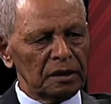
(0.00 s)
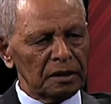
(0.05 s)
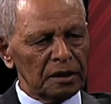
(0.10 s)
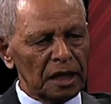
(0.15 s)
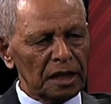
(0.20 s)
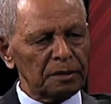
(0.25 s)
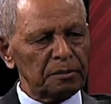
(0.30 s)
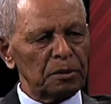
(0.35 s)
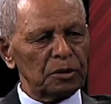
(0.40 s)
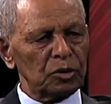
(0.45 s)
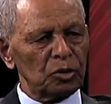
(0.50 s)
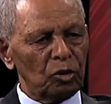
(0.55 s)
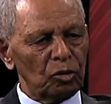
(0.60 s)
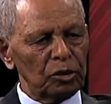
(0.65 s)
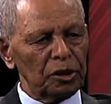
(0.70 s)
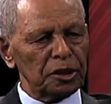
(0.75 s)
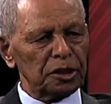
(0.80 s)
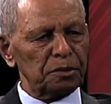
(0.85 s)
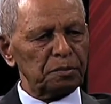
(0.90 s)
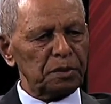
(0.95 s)
That means all
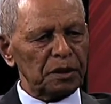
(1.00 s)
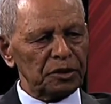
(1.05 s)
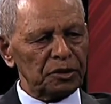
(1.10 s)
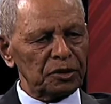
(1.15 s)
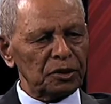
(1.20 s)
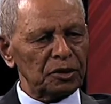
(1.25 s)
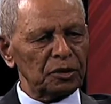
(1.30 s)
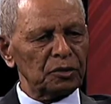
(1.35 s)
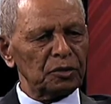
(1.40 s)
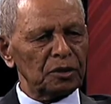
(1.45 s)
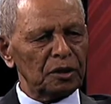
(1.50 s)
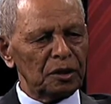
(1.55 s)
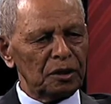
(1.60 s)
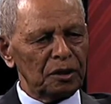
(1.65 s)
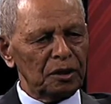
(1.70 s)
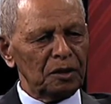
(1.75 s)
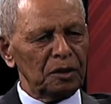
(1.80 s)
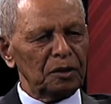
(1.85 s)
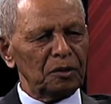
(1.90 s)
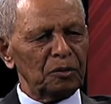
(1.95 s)
expenses
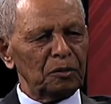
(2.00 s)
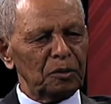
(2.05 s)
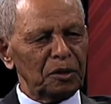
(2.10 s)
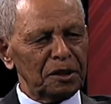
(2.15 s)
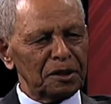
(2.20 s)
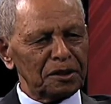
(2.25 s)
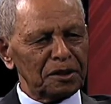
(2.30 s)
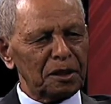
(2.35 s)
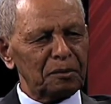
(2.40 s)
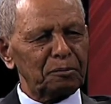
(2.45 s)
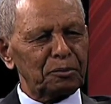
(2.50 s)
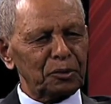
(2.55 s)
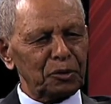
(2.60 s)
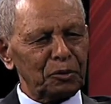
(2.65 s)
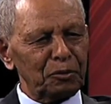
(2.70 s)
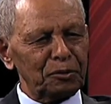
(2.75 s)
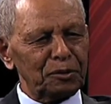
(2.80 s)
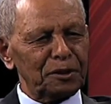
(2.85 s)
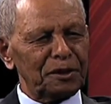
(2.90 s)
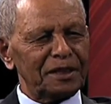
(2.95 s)
were
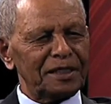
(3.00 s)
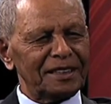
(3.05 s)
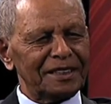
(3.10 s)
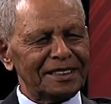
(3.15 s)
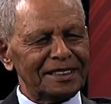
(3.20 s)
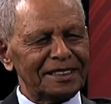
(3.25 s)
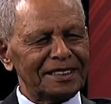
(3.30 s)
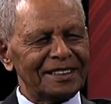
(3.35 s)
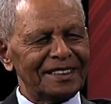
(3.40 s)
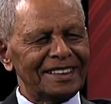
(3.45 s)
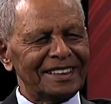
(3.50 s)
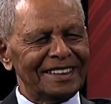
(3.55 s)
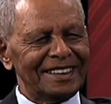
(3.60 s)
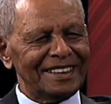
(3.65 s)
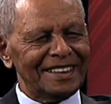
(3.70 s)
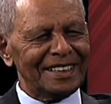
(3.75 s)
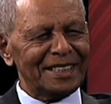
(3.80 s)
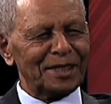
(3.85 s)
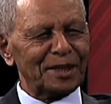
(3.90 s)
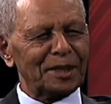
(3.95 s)
approved and
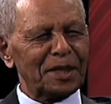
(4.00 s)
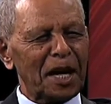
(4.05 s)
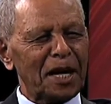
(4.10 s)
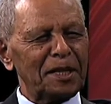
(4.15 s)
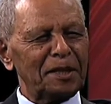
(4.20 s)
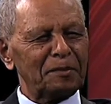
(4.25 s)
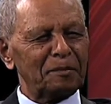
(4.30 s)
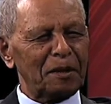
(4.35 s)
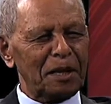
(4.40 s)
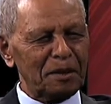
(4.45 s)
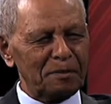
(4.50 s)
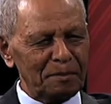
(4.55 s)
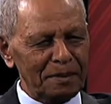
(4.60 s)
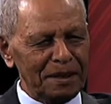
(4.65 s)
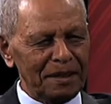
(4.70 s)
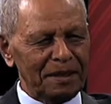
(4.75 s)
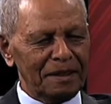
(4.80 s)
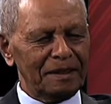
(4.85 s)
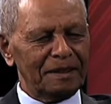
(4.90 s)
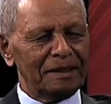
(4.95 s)
signed by me.